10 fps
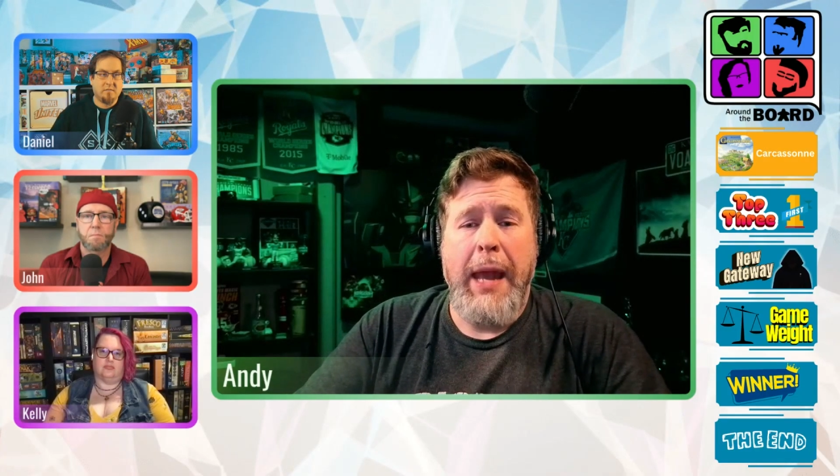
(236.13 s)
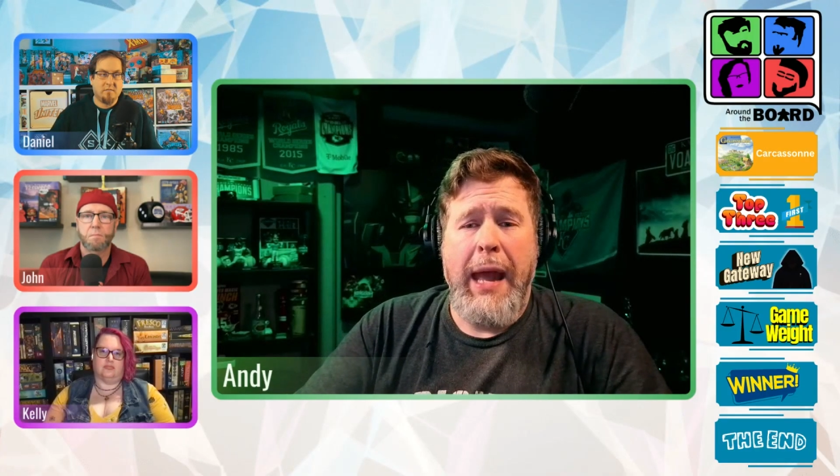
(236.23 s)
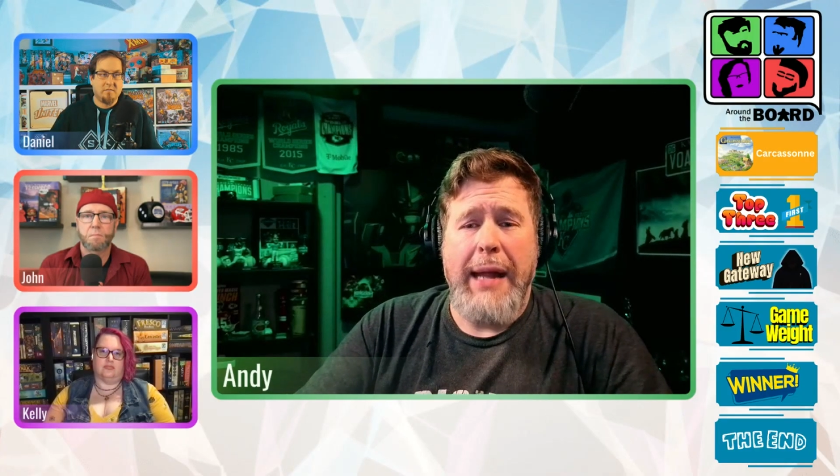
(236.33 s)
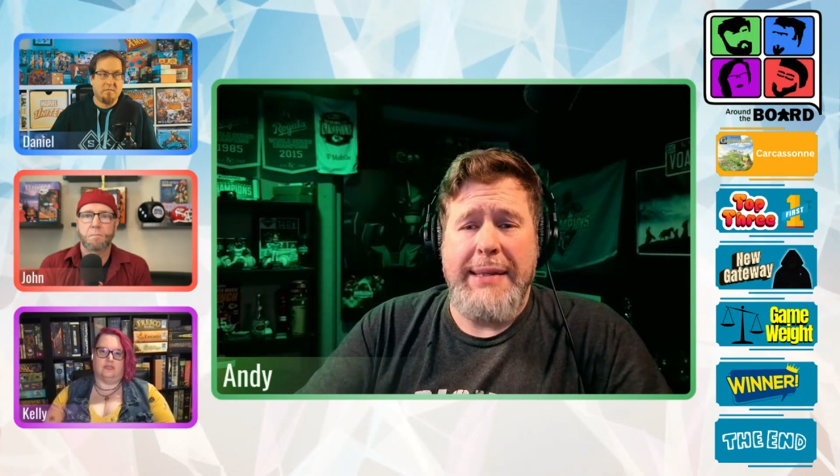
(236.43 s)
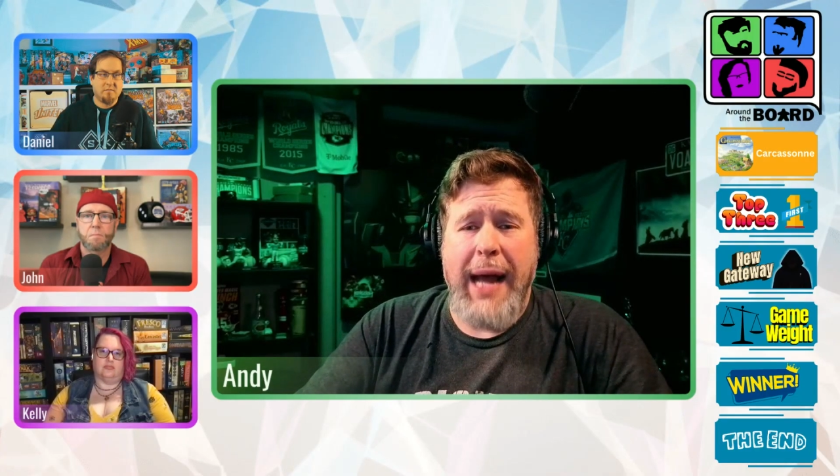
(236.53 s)

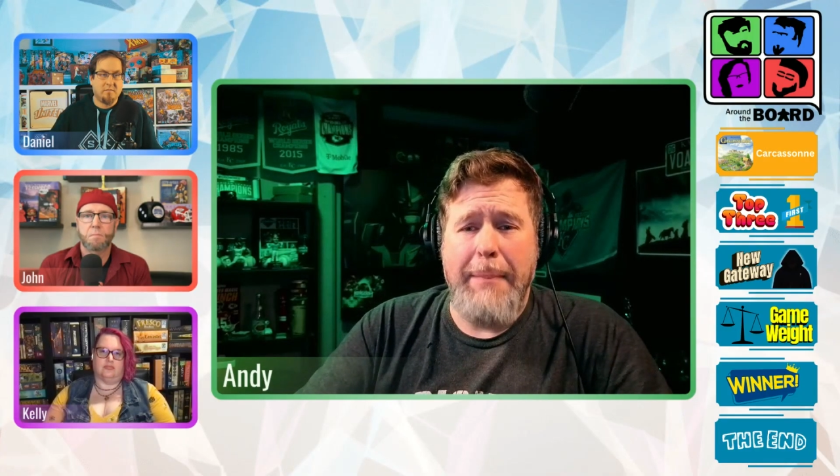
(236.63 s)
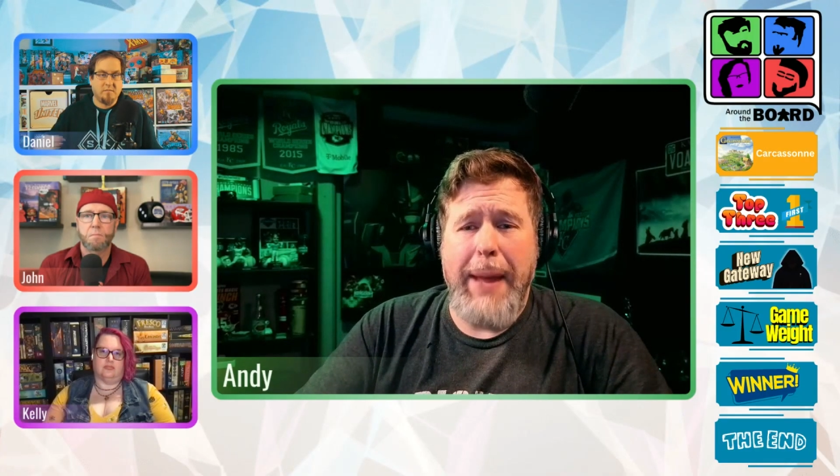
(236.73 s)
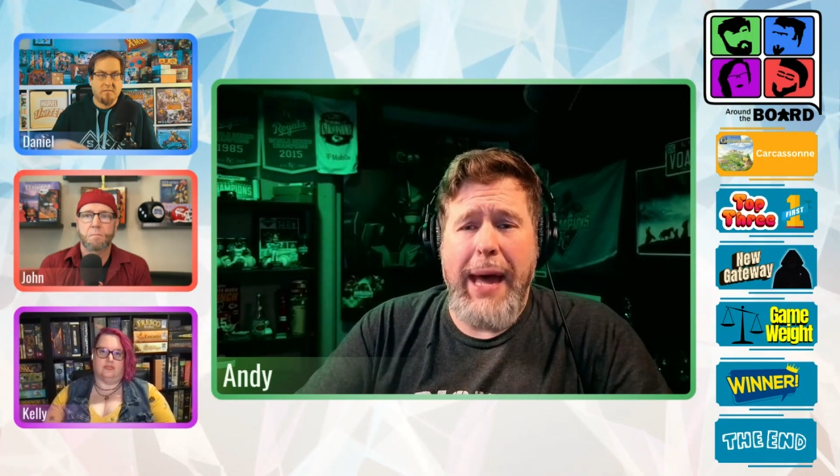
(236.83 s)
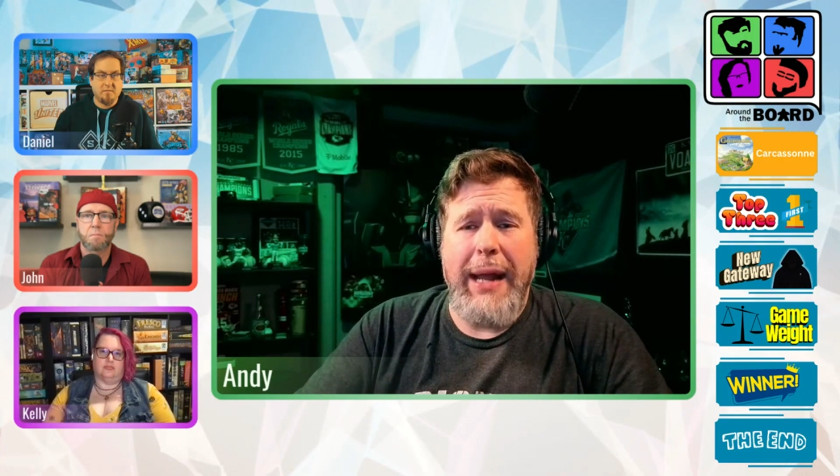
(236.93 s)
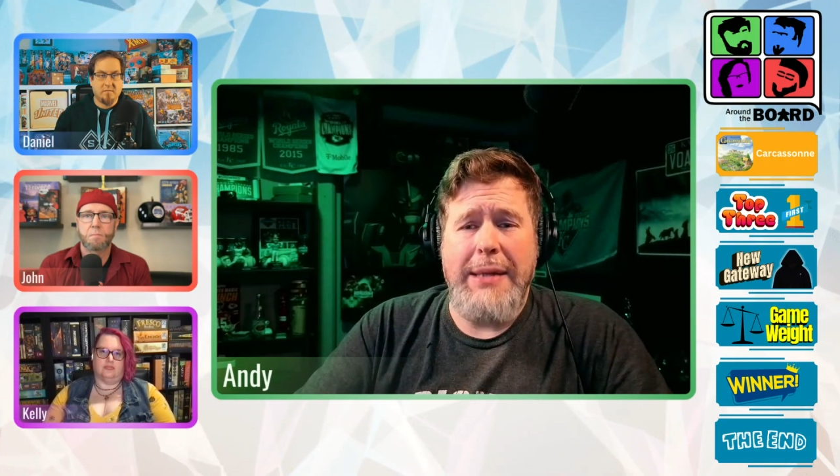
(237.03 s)
It's not
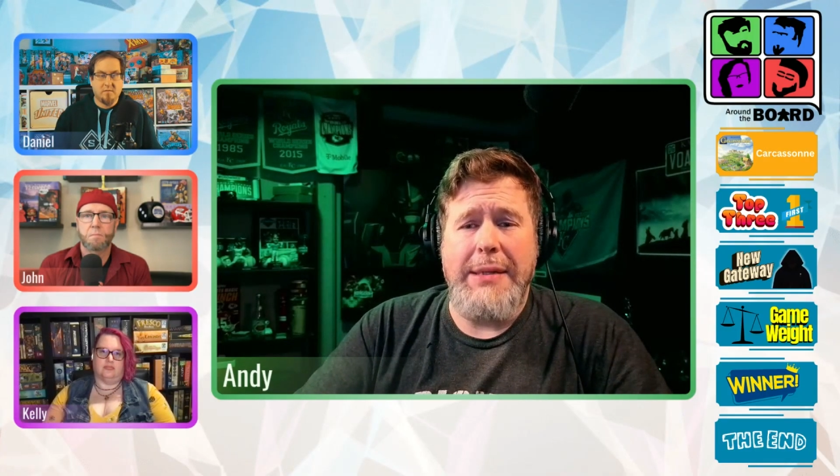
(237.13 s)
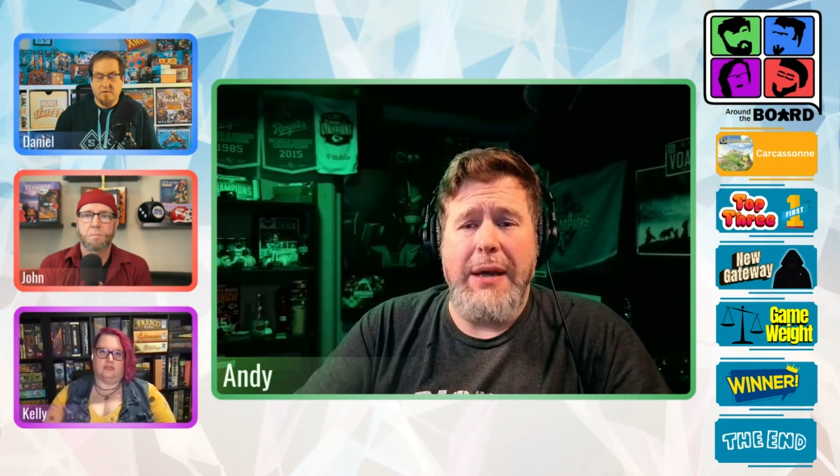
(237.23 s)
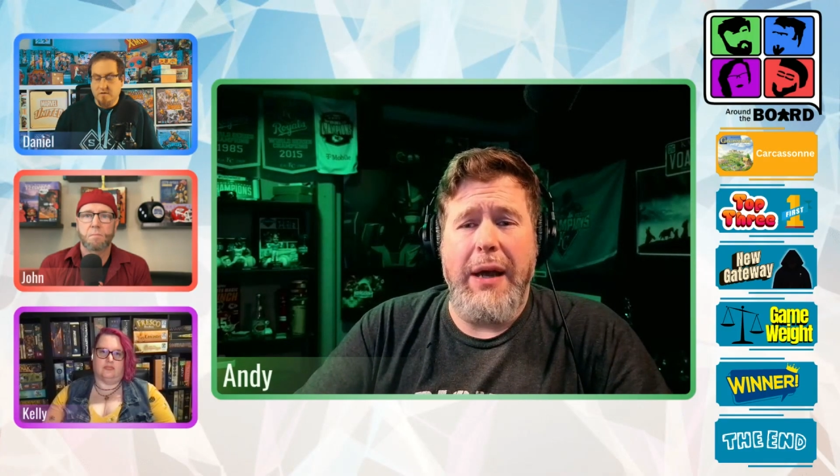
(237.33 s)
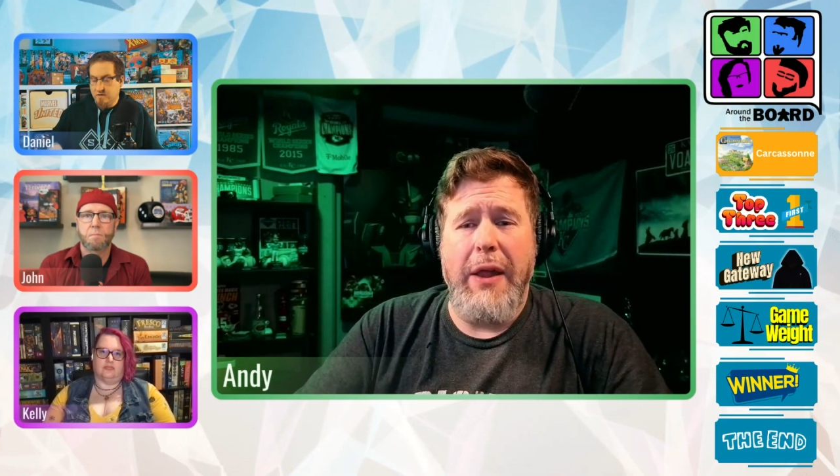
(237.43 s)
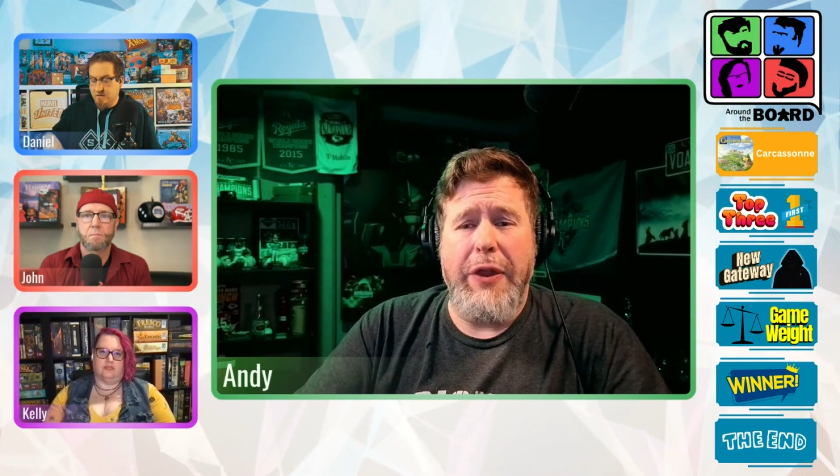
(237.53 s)
bad at
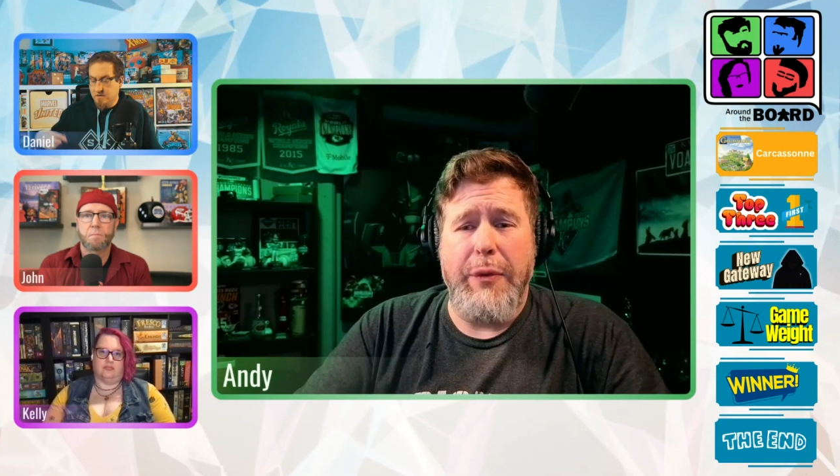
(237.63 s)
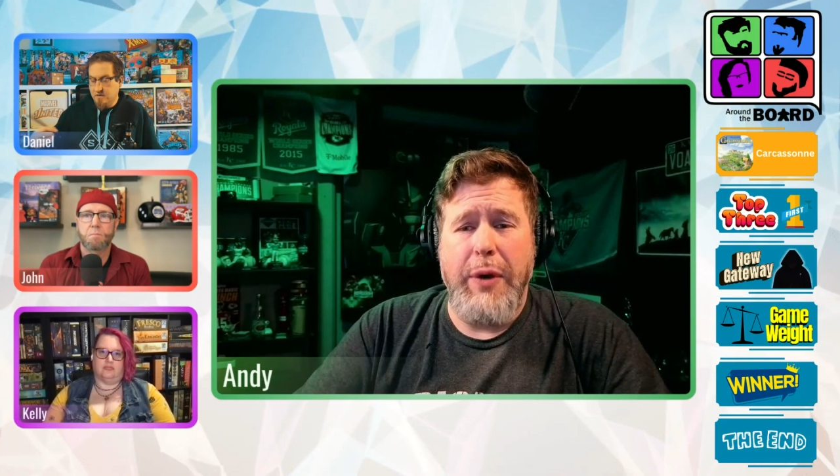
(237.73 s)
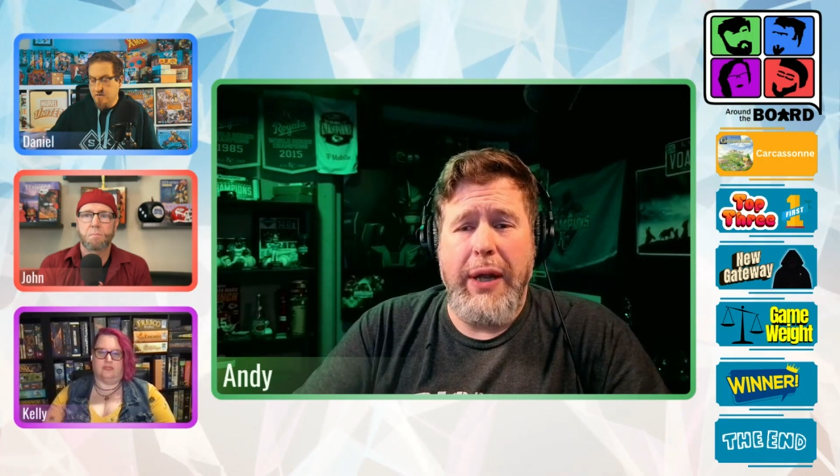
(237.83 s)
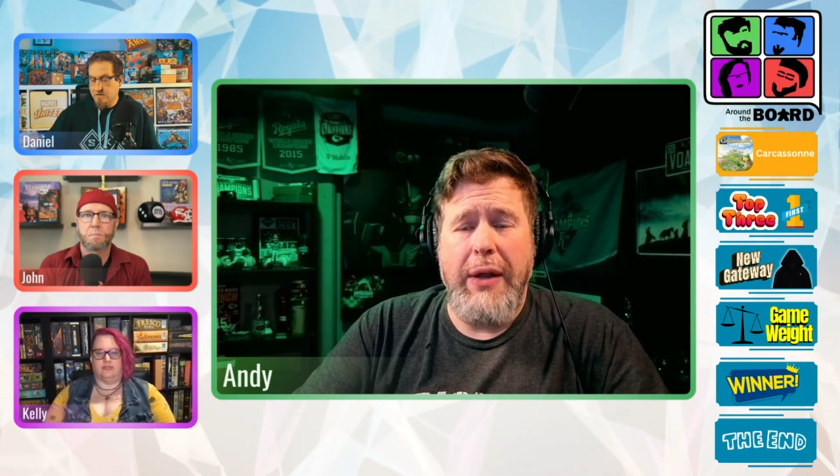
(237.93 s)
3